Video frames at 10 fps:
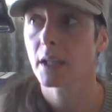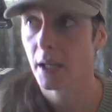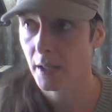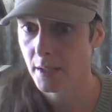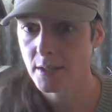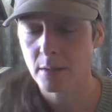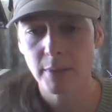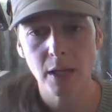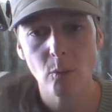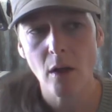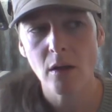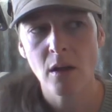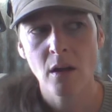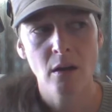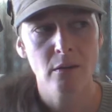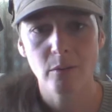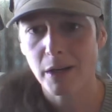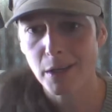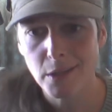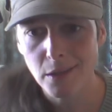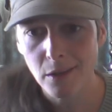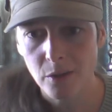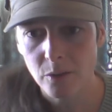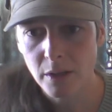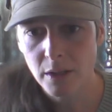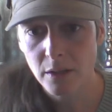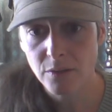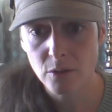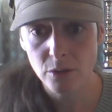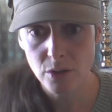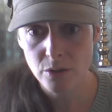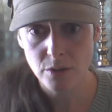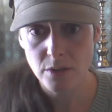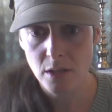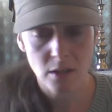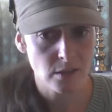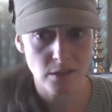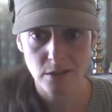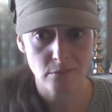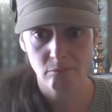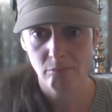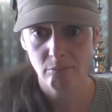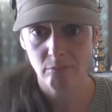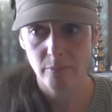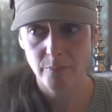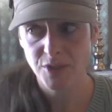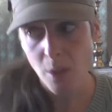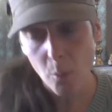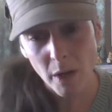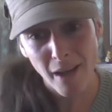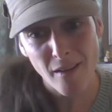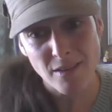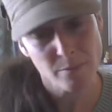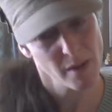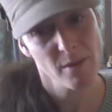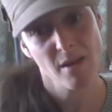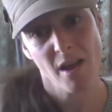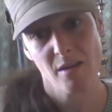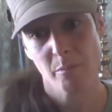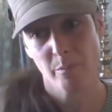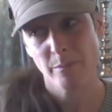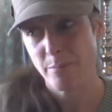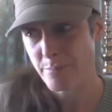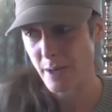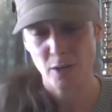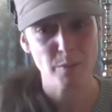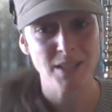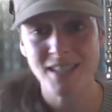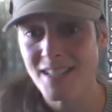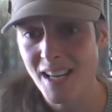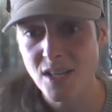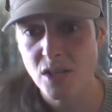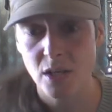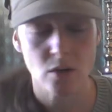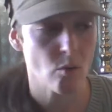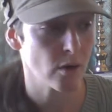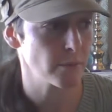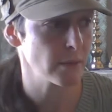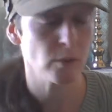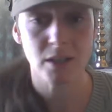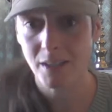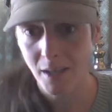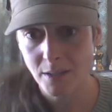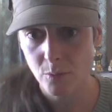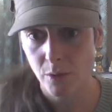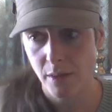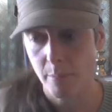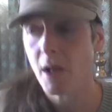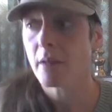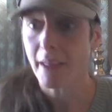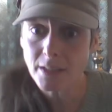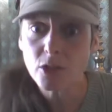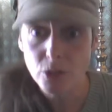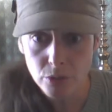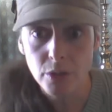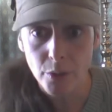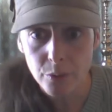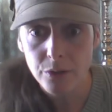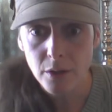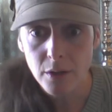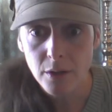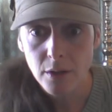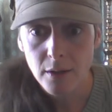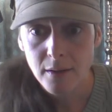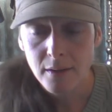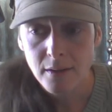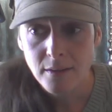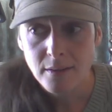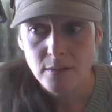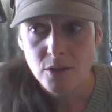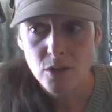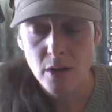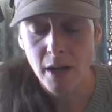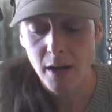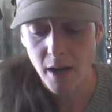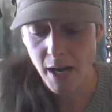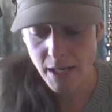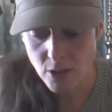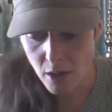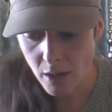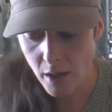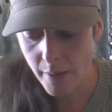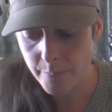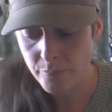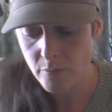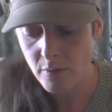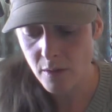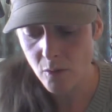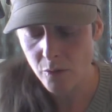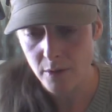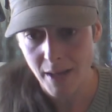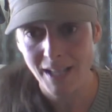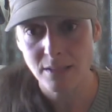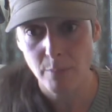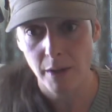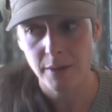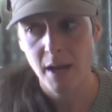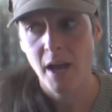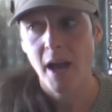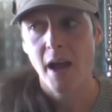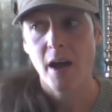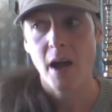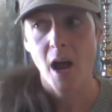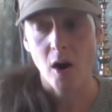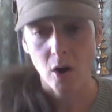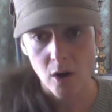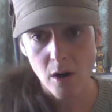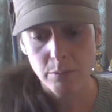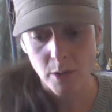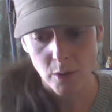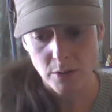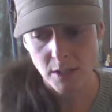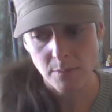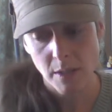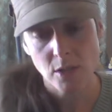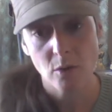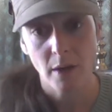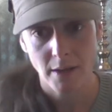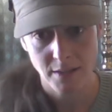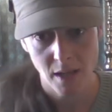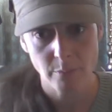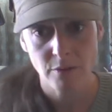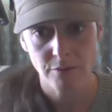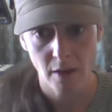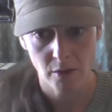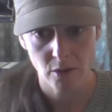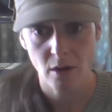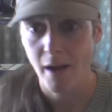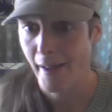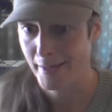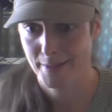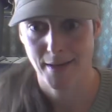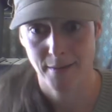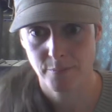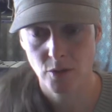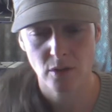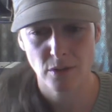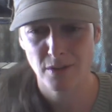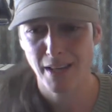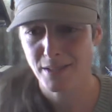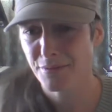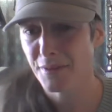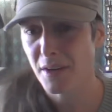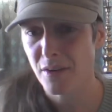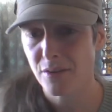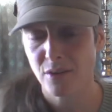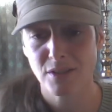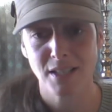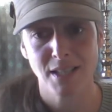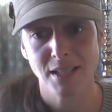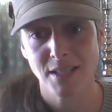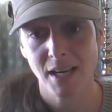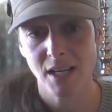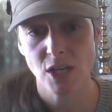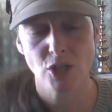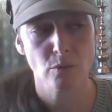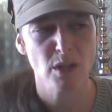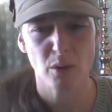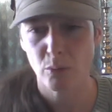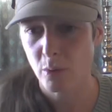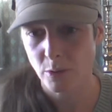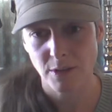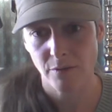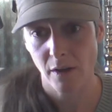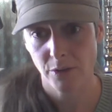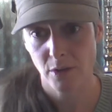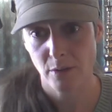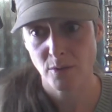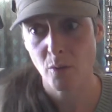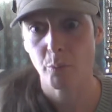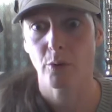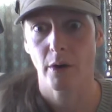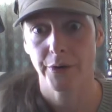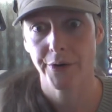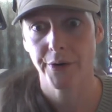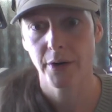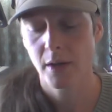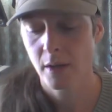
Yes. I'm like, well, what can you do? If you lose, just someone else maybe had a better presentation or people connected with them. That's the truth. You and I um, over the last month her approach has been to accept failure ahead of time. So there's less fear, there's less anxiety. She really threw herself out there. I'm so proud of her.